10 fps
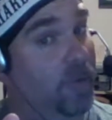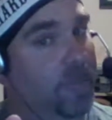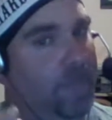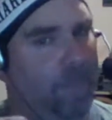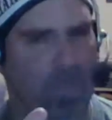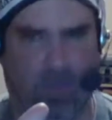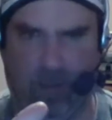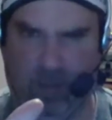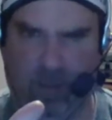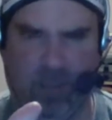
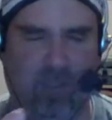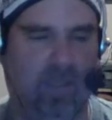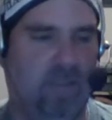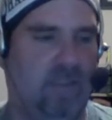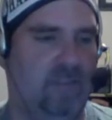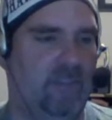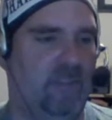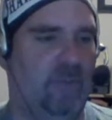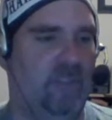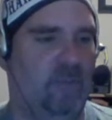Rosemary, you
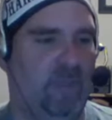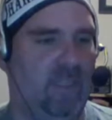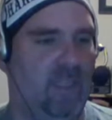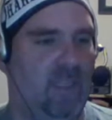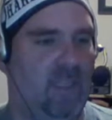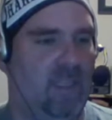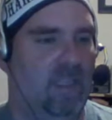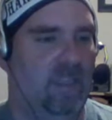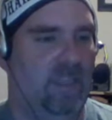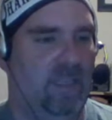need to be in the wrestling ring.
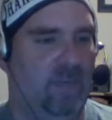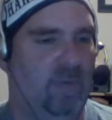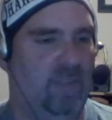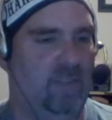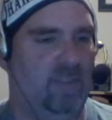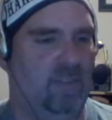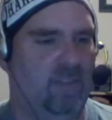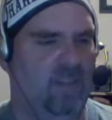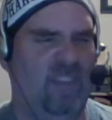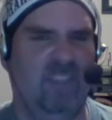
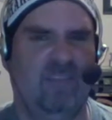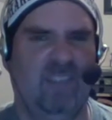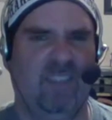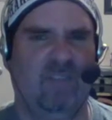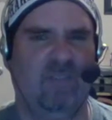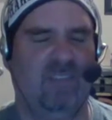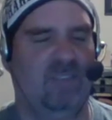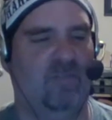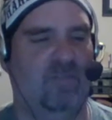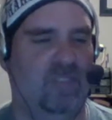Although,
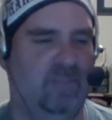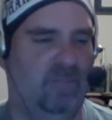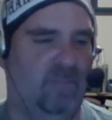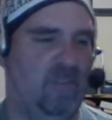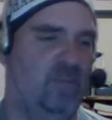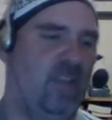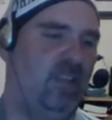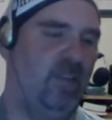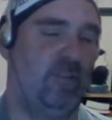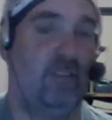
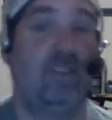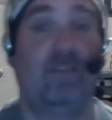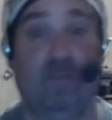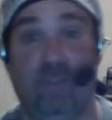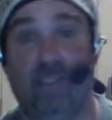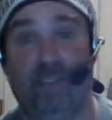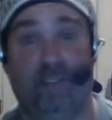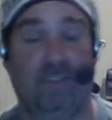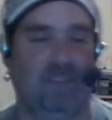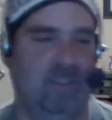tranquil and wait.
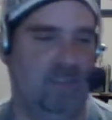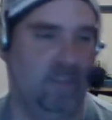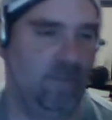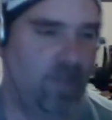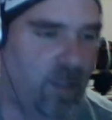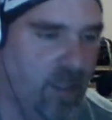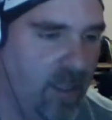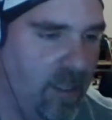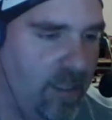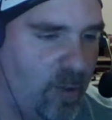Then it was,
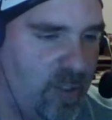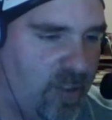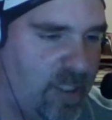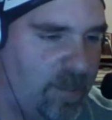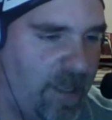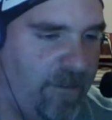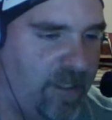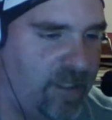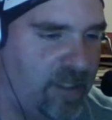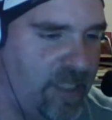oh, that's right. There was
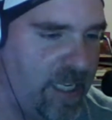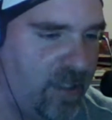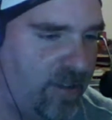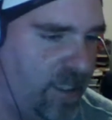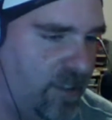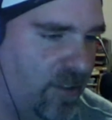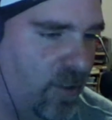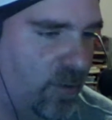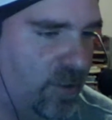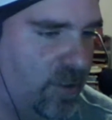no real, no
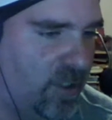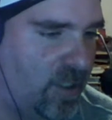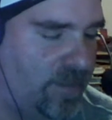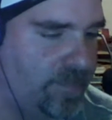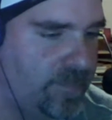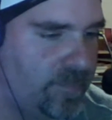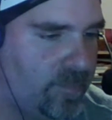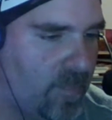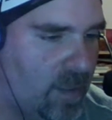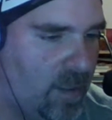knockout. We'll get to
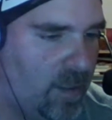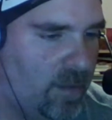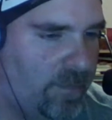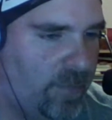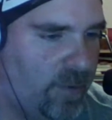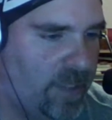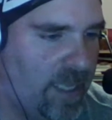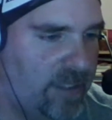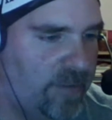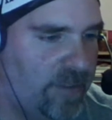this later, though.
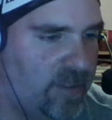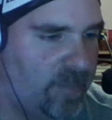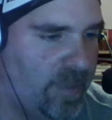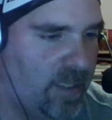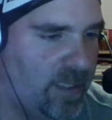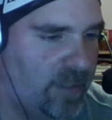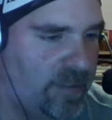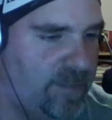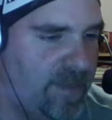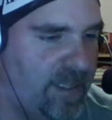It was Chris Bey
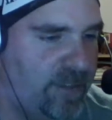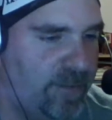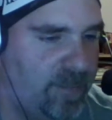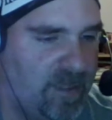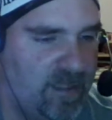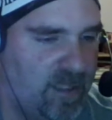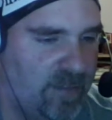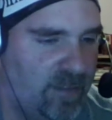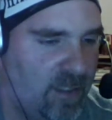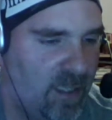versus Jake Crist,
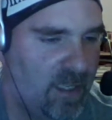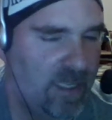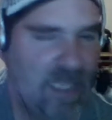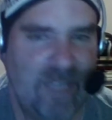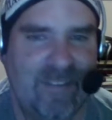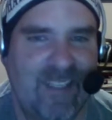the golden draw